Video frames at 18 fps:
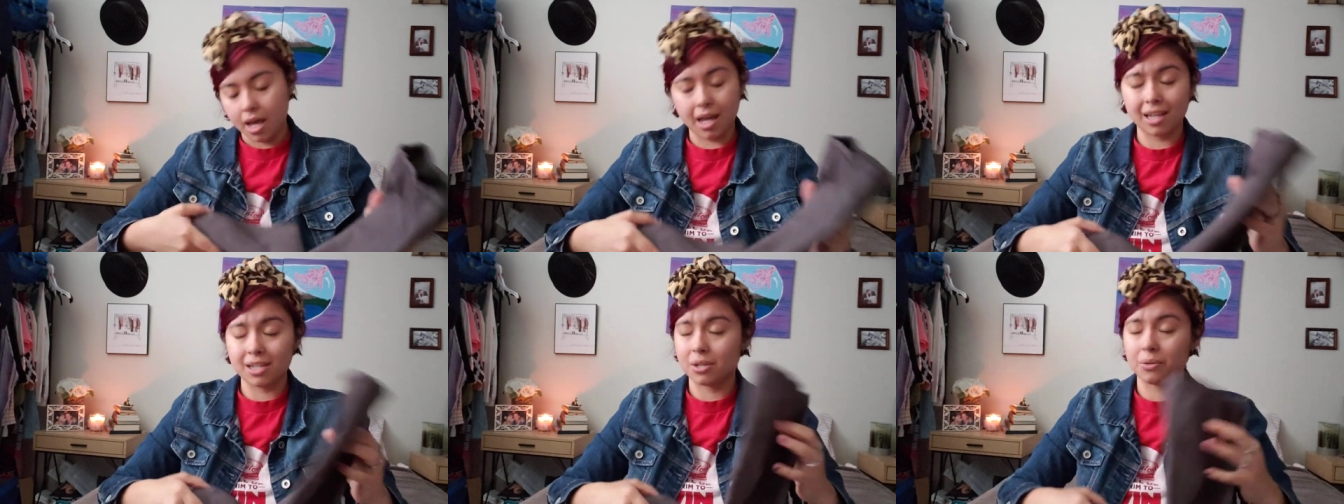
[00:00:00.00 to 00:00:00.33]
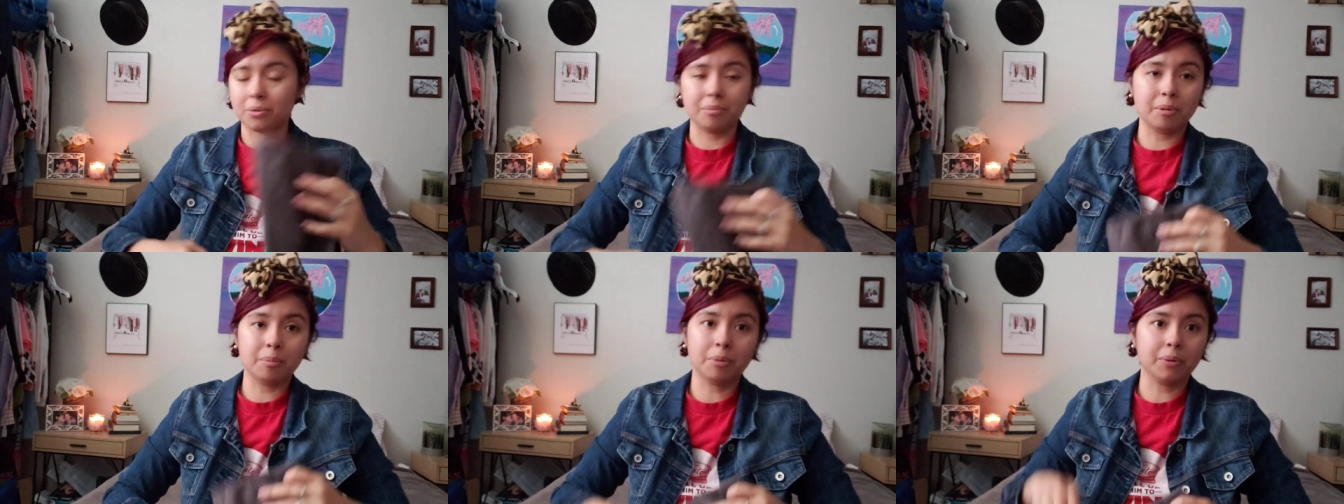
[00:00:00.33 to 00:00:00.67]
I don't
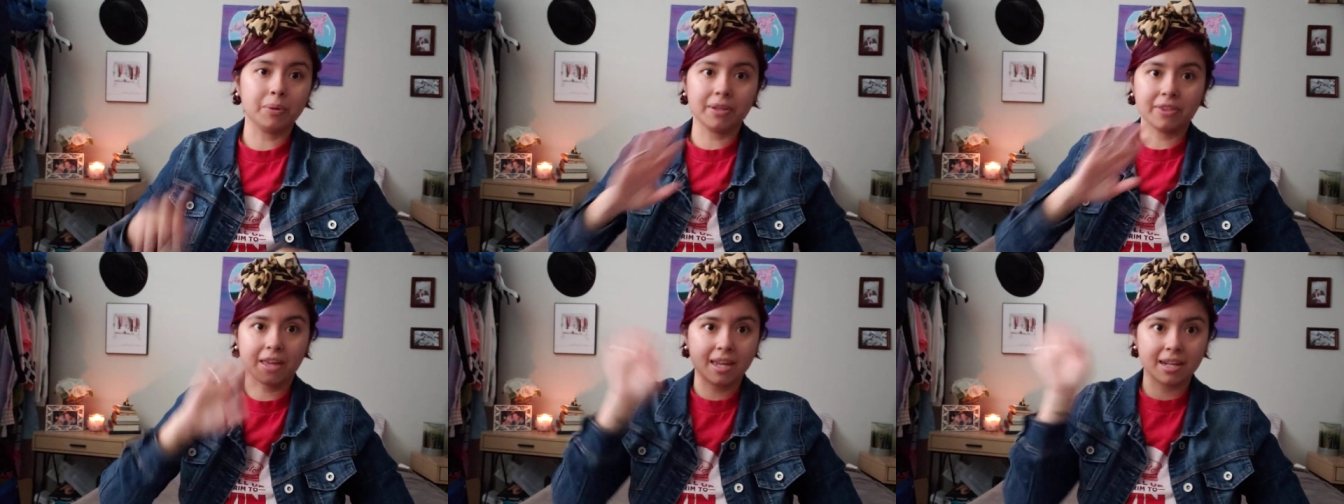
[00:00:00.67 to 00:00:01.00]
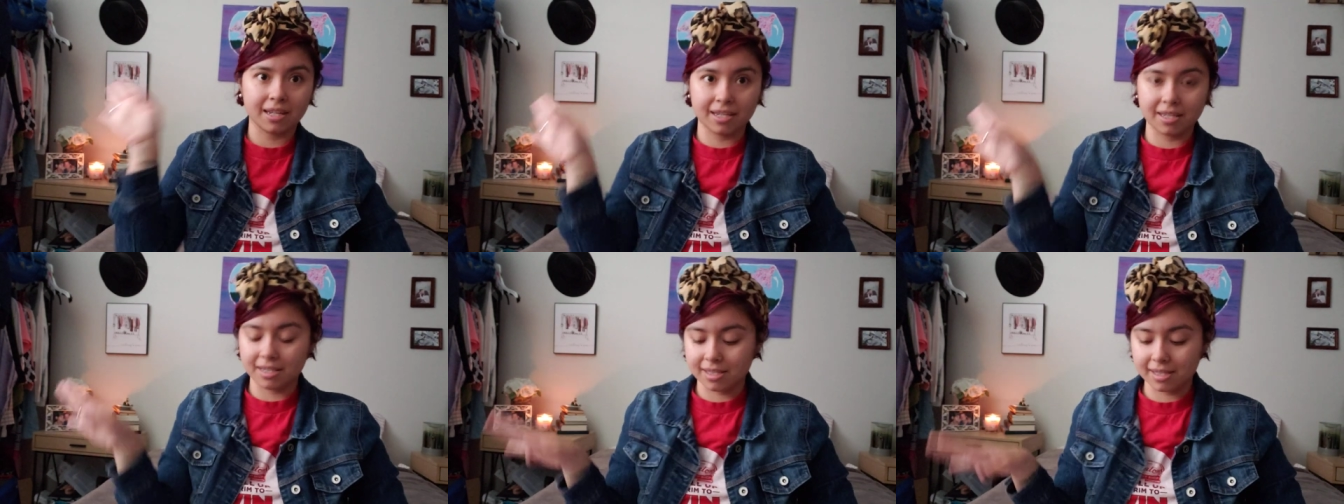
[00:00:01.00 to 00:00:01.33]
remember what that
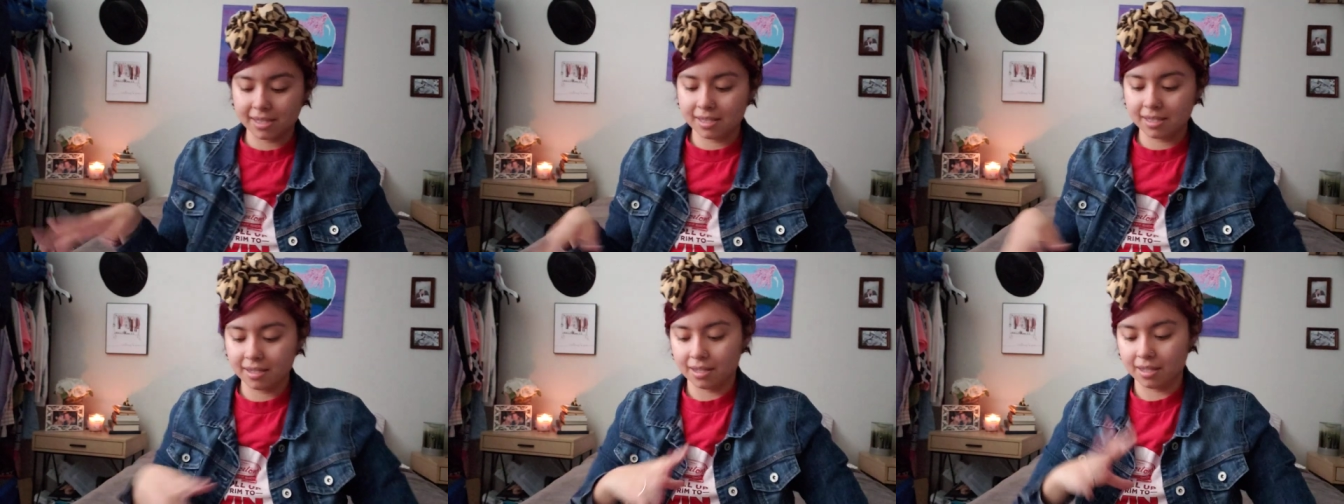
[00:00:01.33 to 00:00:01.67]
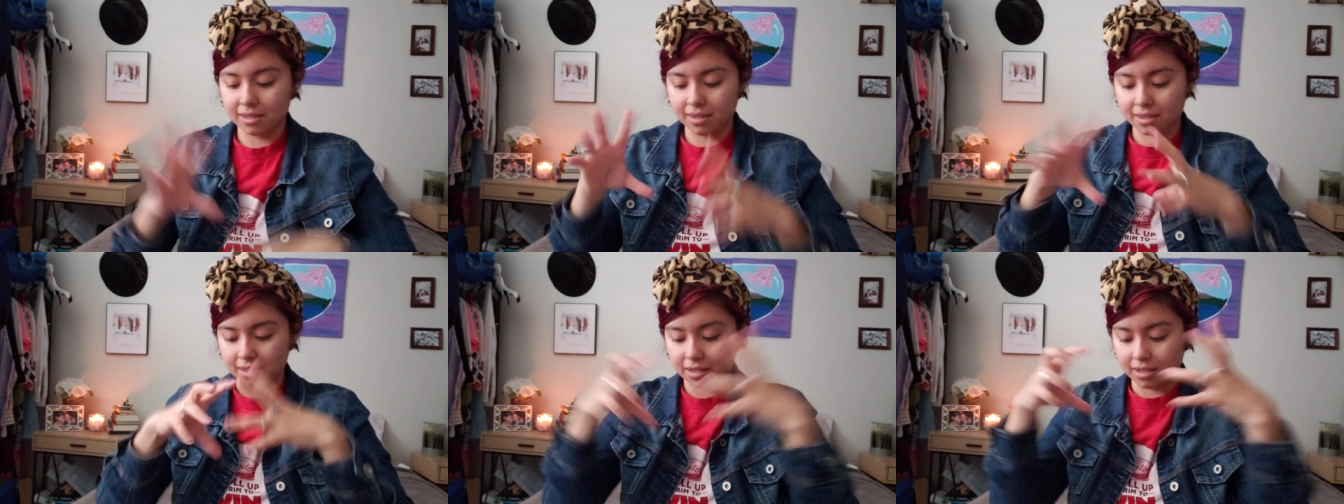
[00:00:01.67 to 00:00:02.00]
is
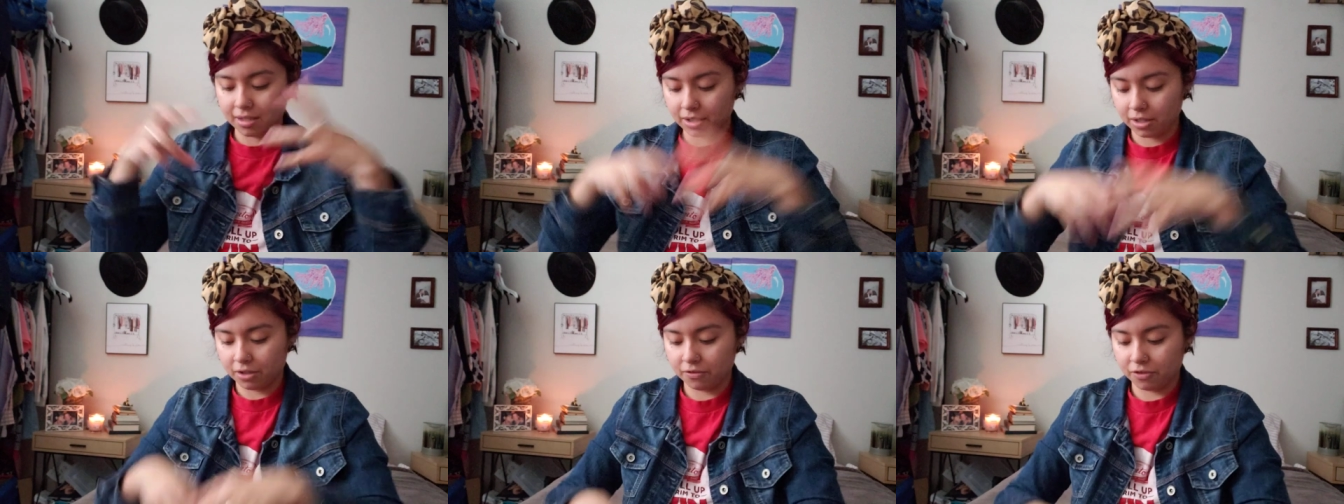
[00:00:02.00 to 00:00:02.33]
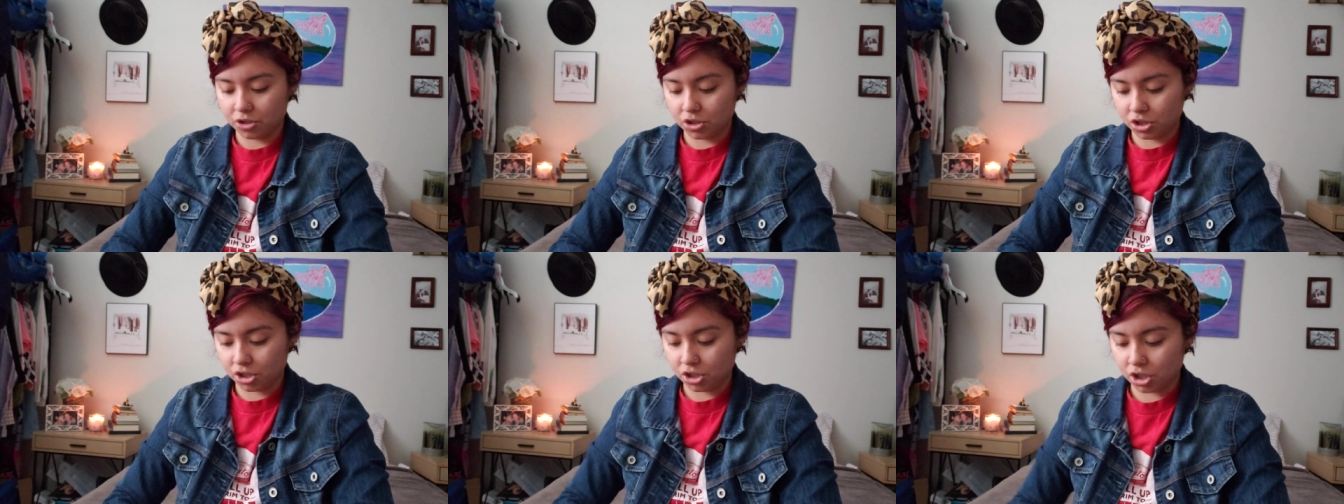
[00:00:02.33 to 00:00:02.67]
in the
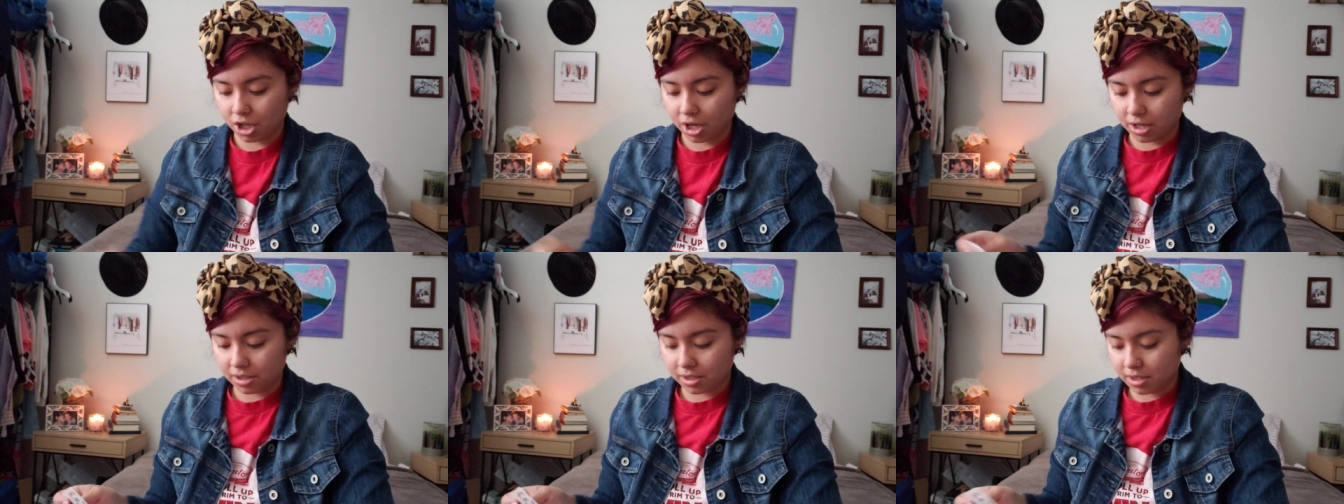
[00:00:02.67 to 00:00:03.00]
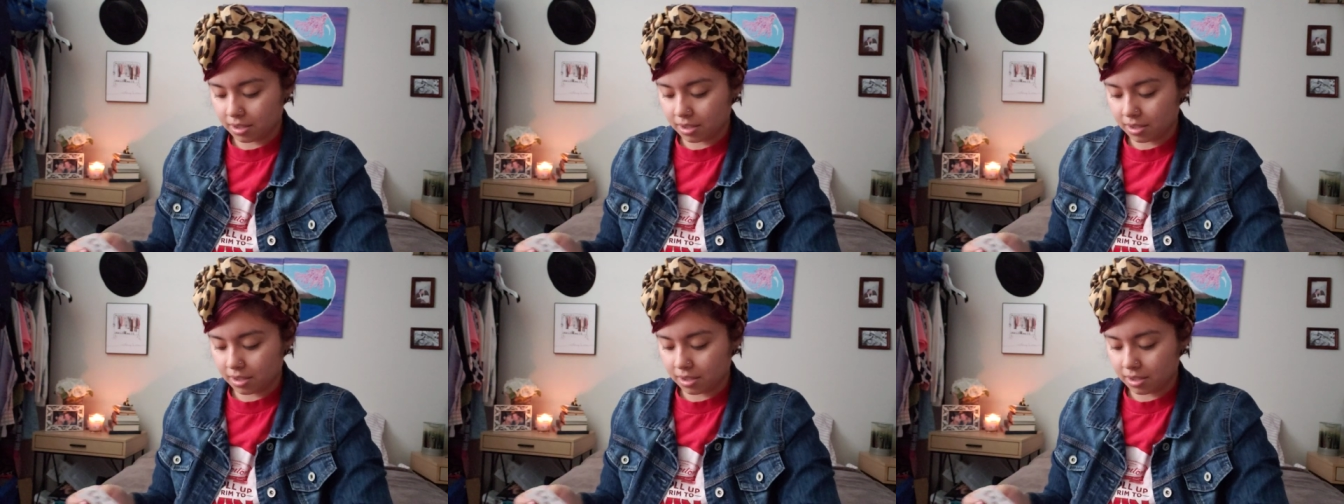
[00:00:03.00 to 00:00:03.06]
conversion chart,